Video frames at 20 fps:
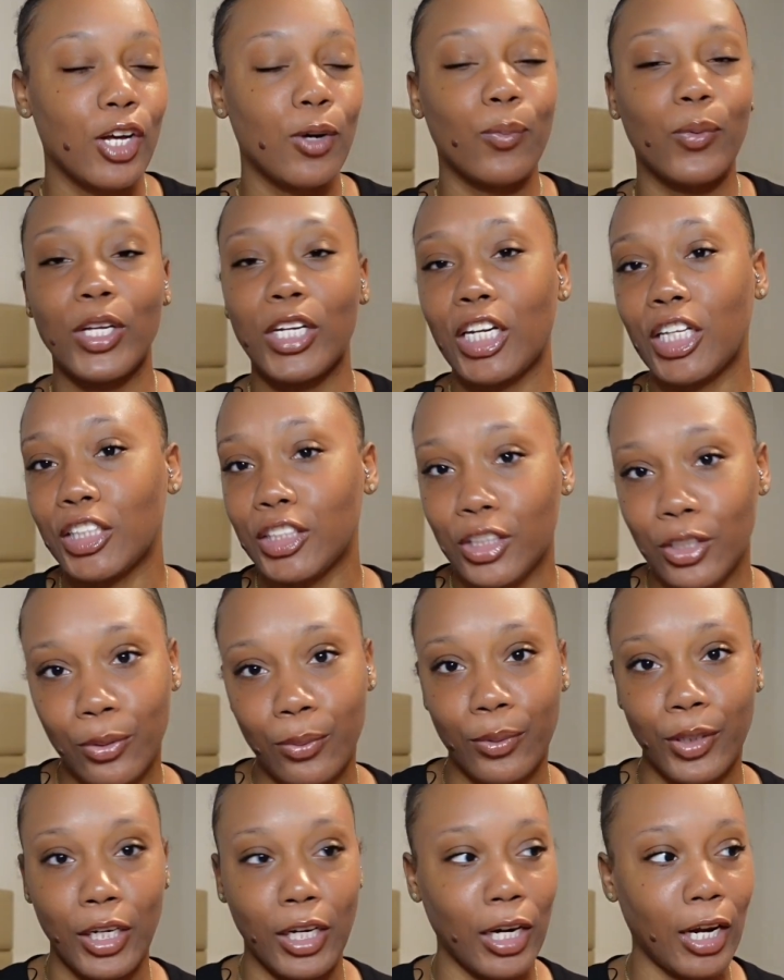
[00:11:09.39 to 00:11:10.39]
with this
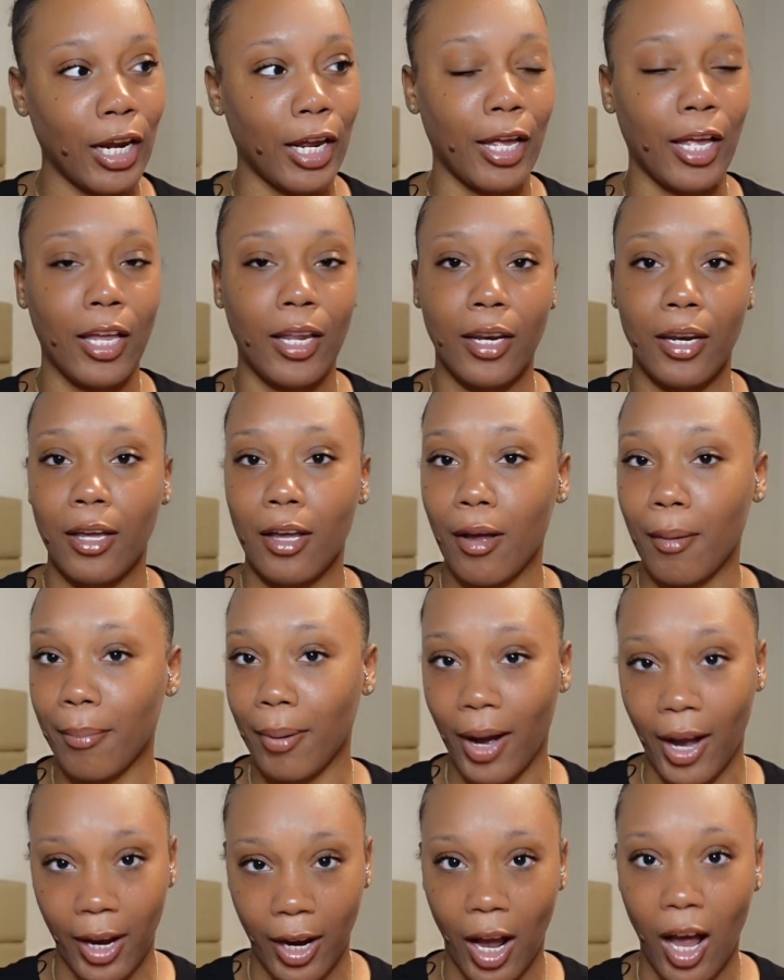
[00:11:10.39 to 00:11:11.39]
degree in
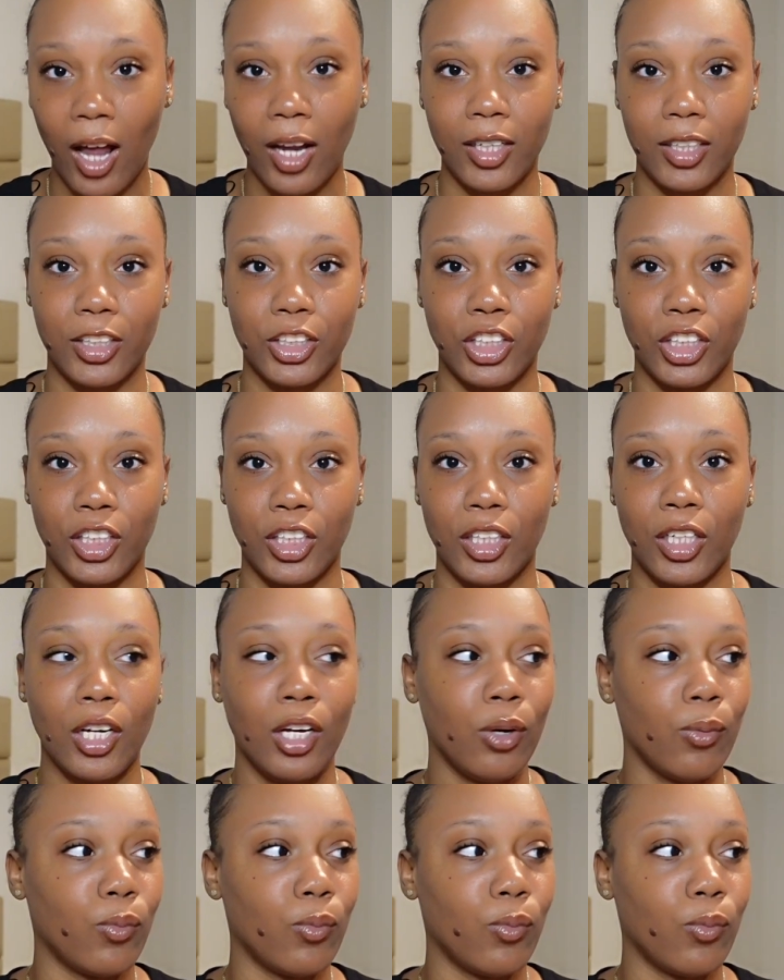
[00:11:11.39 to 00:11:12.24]
biology